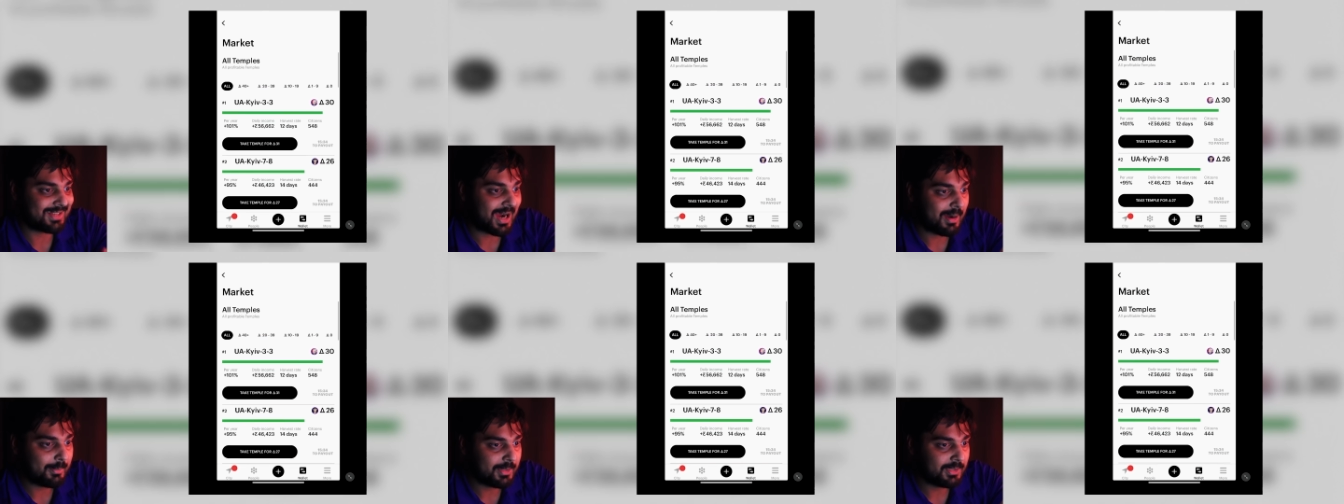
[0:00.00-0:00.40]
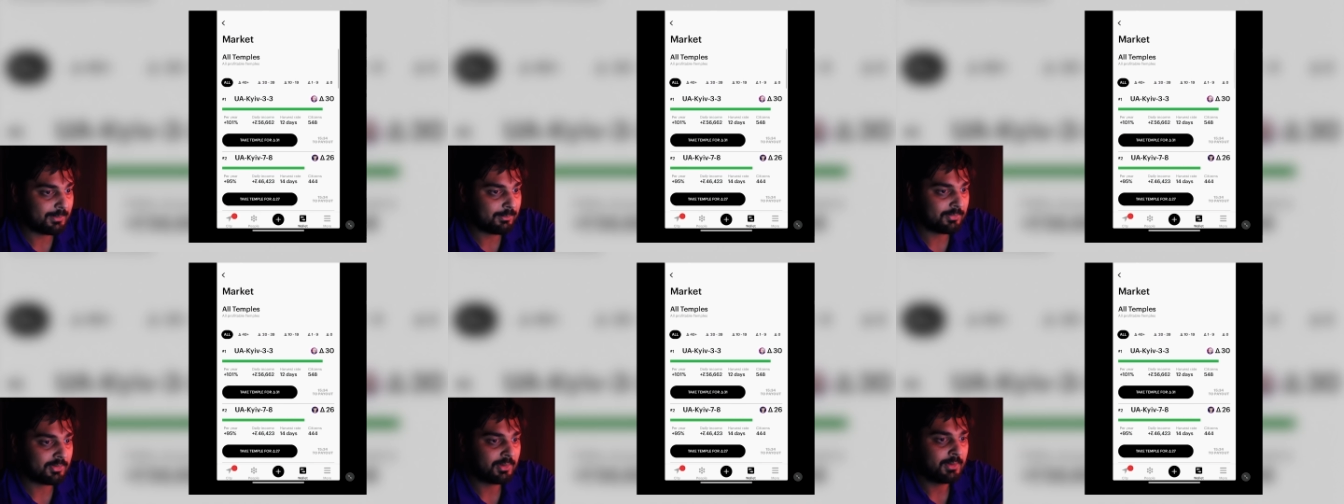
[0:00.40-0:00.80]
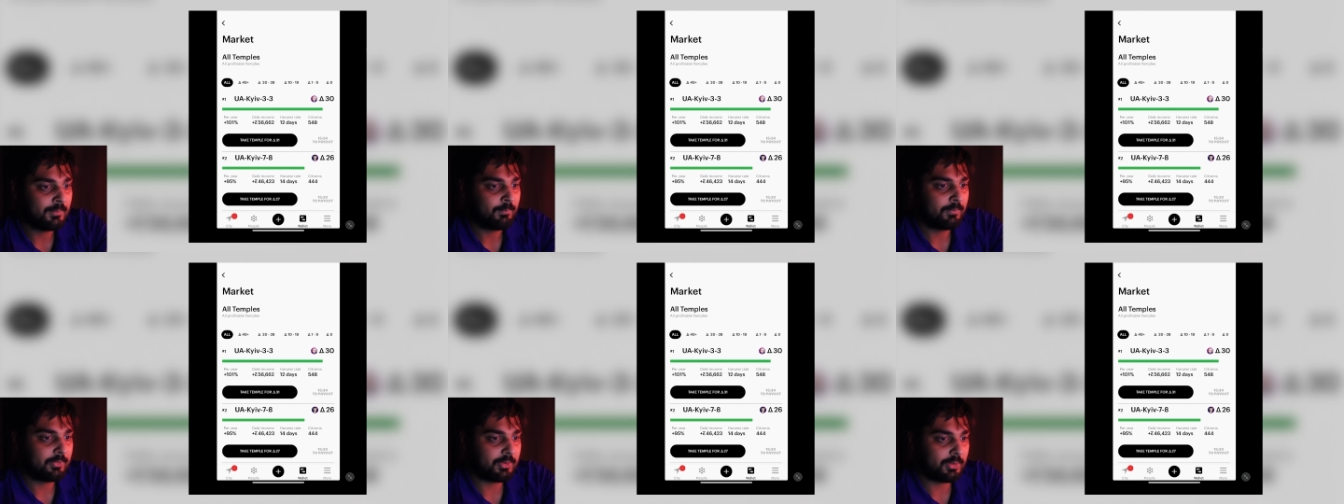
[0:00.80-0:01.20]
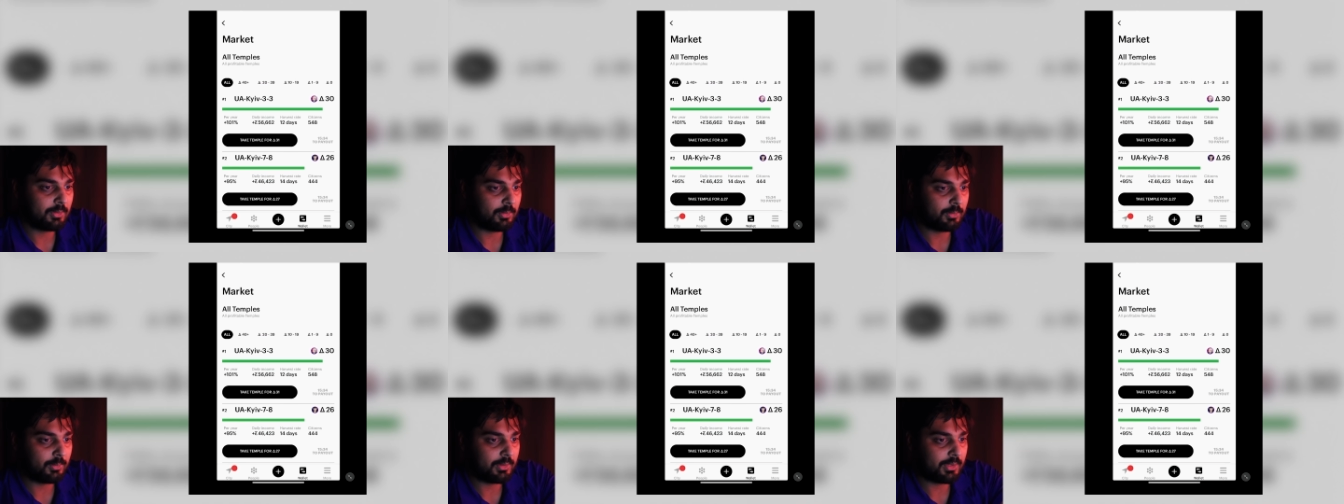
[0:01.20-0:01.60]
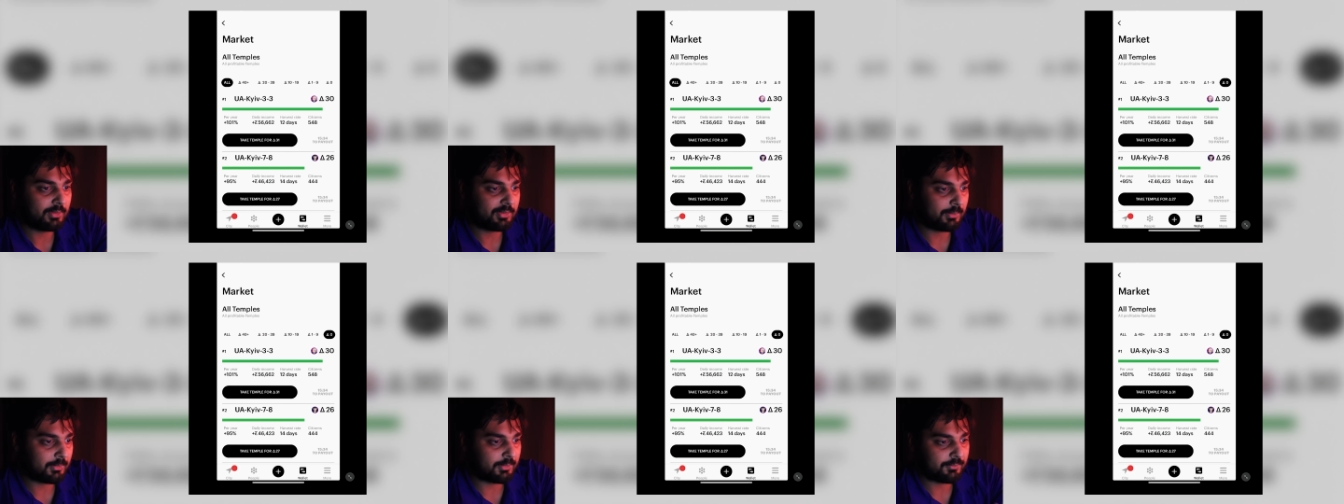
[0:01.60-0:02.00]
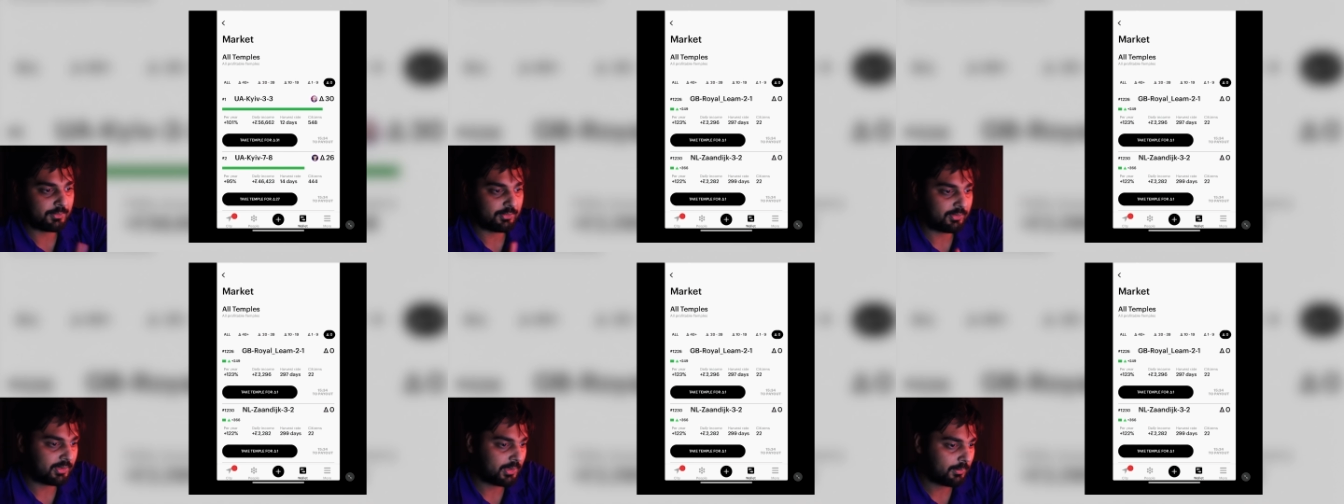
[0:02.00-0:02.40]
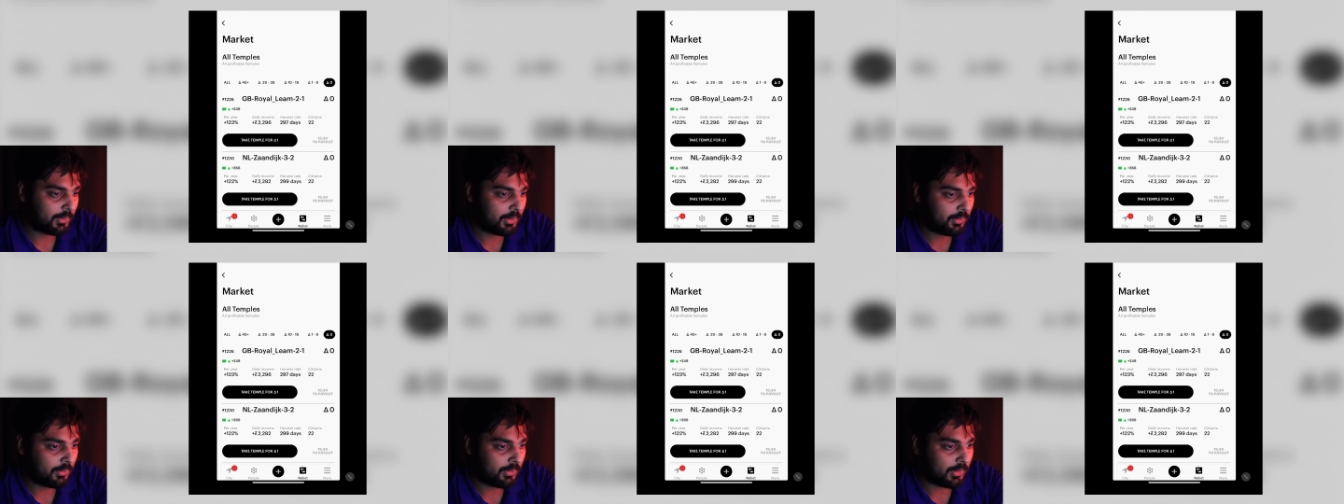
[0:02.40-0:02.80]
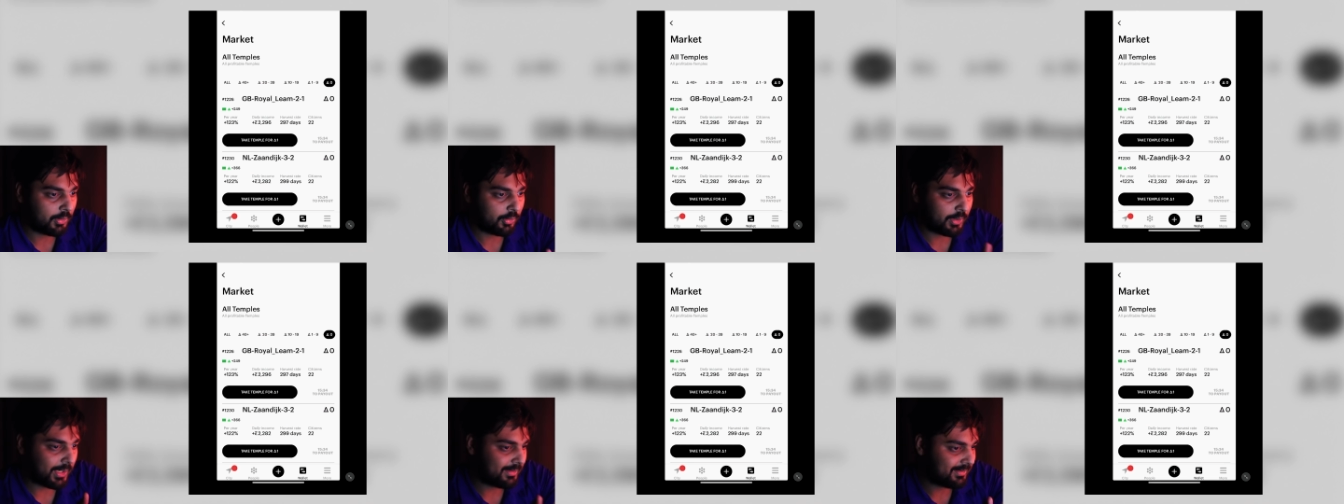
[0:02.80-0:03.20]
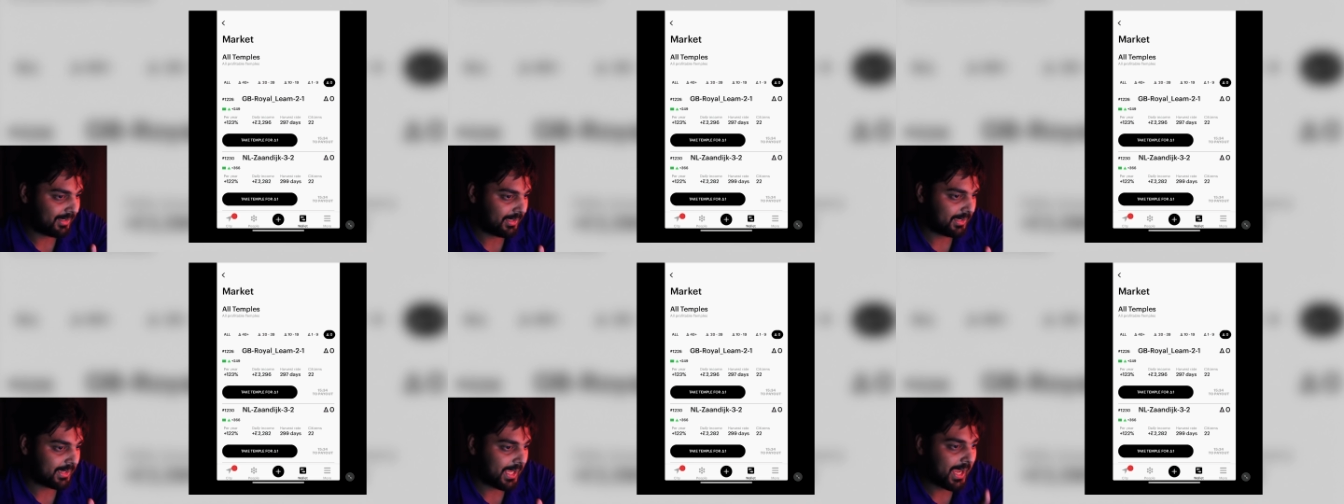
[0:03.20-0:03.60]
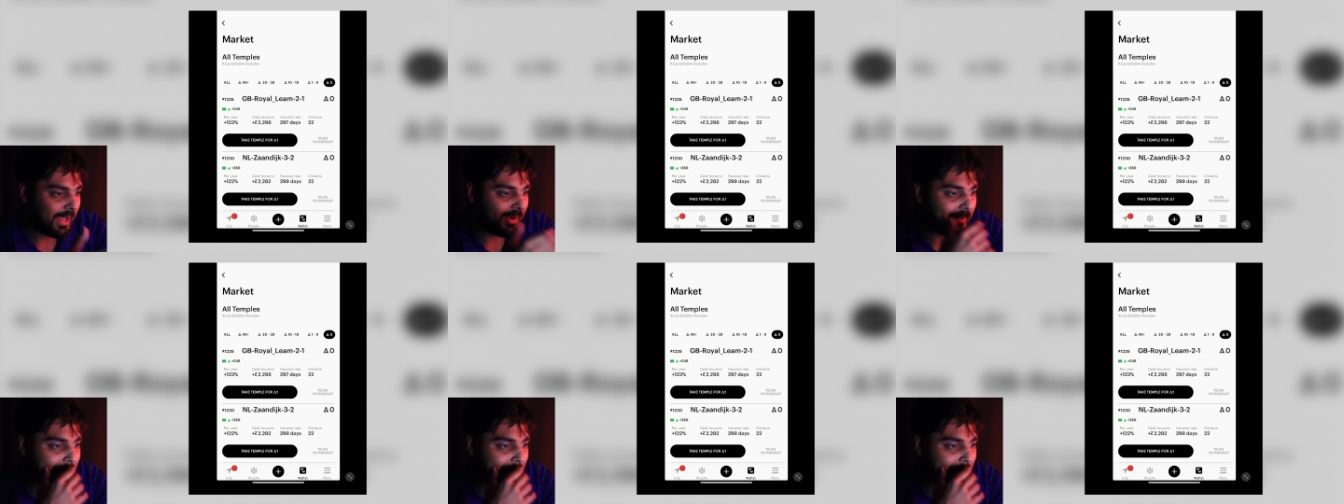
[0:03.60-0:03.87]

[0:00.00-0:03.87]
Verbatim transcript: dominims so something for zero could i take that